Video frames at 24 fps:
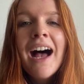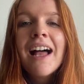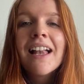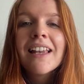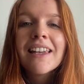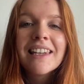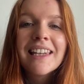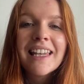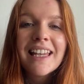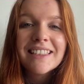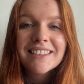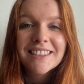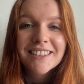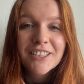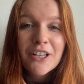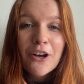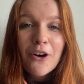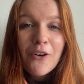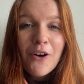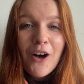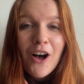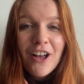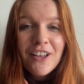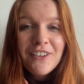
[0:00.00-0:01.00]
Let's
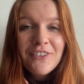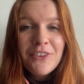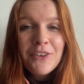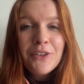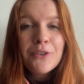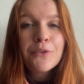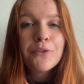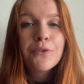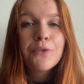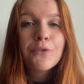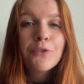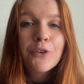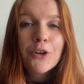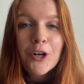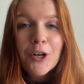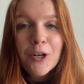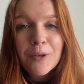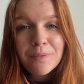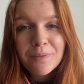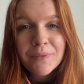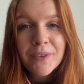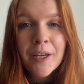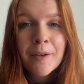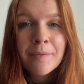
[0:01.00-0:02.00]
go on to
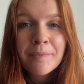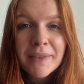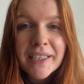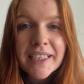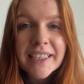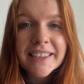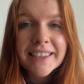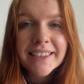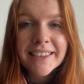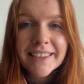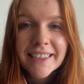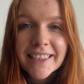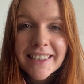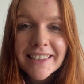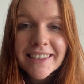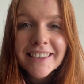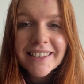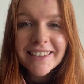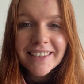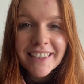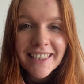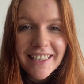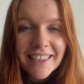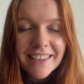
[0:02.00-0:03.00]
verb number
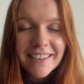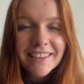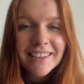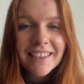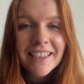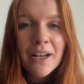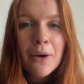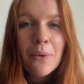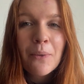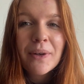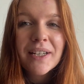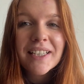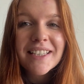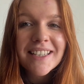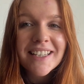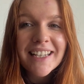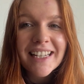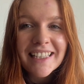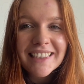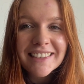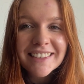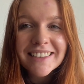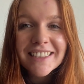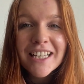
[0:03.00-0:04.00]
16, which
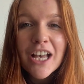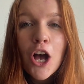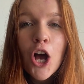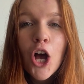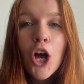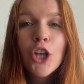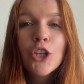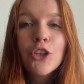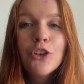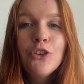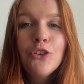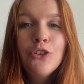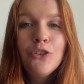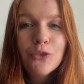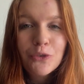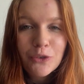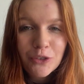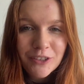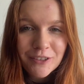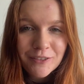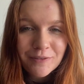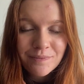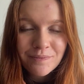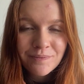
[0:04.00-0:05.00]
is
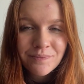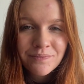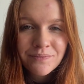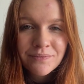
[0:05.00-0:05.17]
doen.